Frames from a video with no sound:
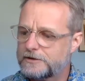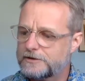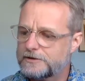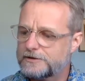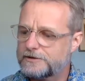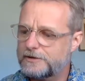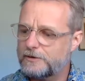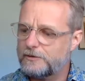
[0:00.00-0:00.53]

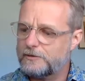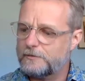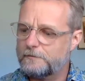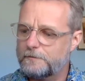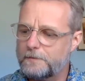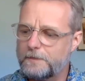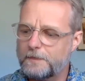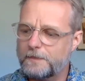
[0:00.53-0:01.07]
So
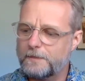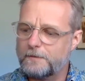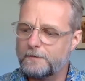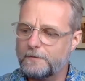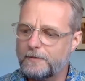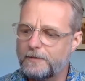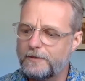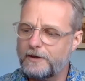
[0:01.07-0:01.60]

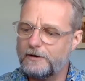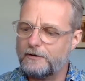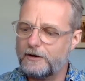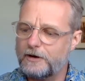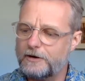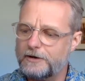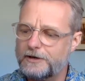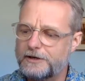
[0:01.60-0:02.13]
there
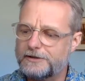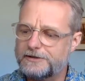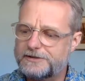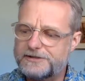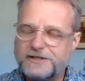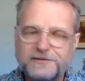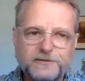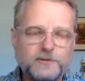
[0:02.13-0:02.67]
are
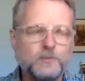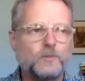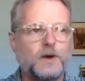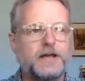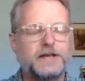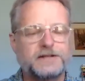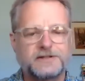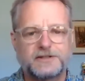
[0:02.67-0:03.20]
different
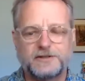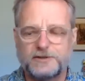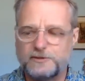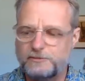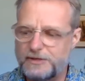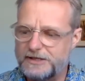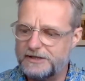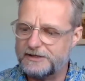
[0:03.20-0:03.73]
ways to
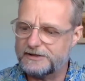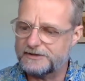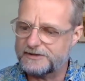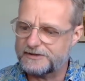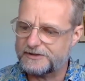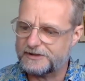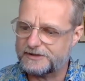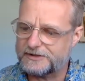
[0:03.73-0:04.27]
be
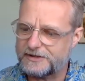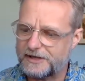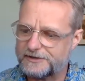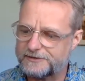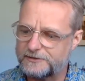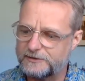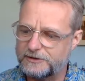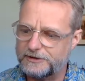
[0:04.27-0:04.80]

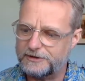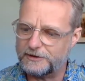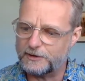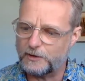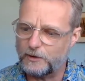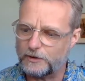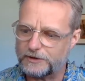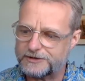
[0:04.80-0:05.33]
successful in the
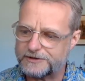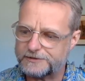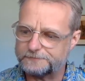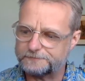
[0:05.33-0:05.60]
course.